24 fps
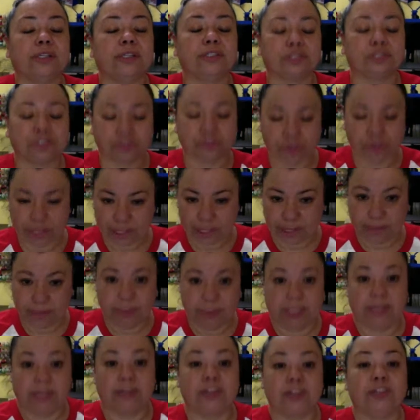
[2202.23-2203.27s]
trust me,
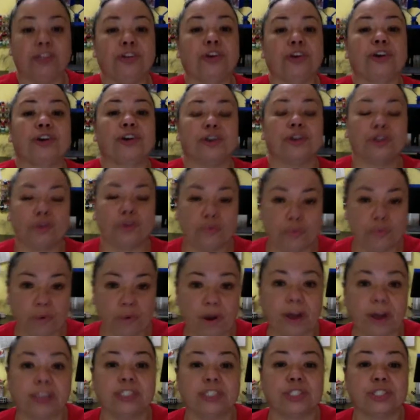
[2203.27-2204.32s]
you're going to
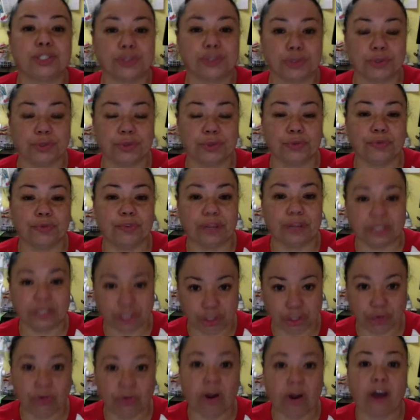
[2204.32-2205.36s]
want to
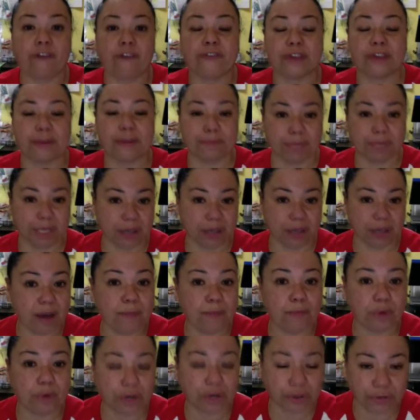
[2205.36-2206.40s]
venture off and become
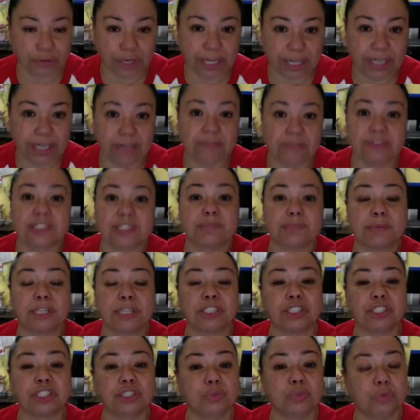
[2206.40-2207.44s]
more creative,
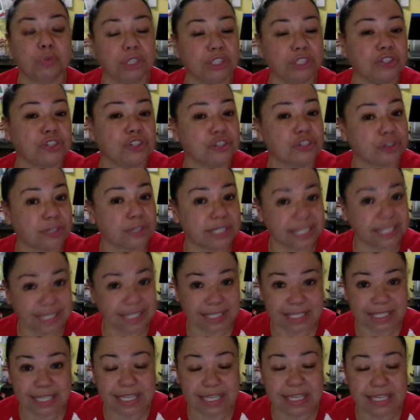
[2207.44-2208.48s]
especially when you start to
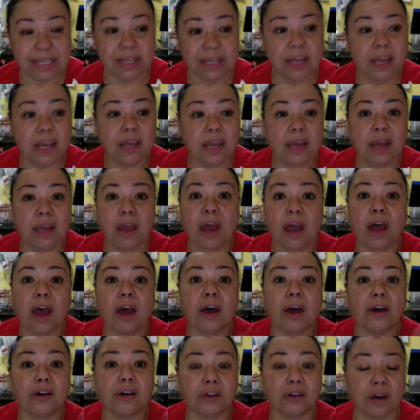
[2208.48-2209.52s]
see
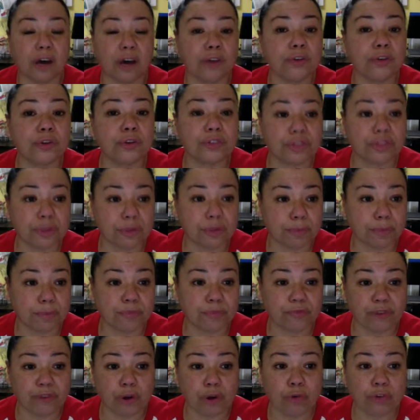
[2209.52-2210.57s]
other
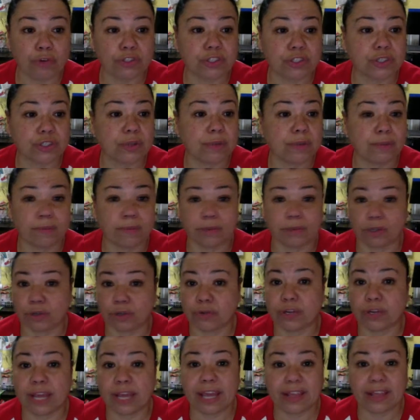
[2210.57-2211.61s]
folks
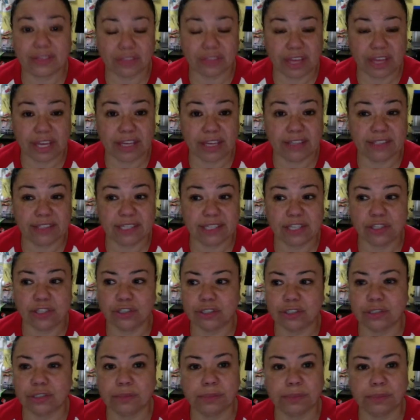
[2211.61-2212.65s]
create things, and you're
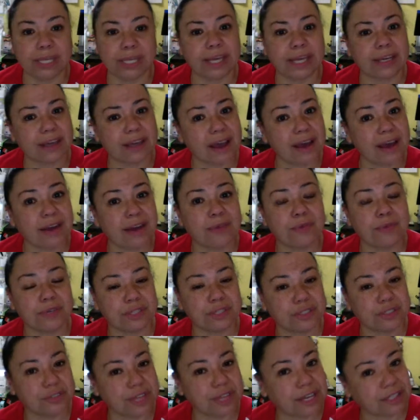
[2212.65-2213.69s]
going to be like, God, I want to
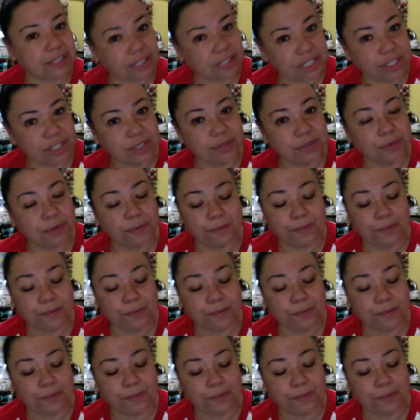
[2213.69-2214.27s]
do that too.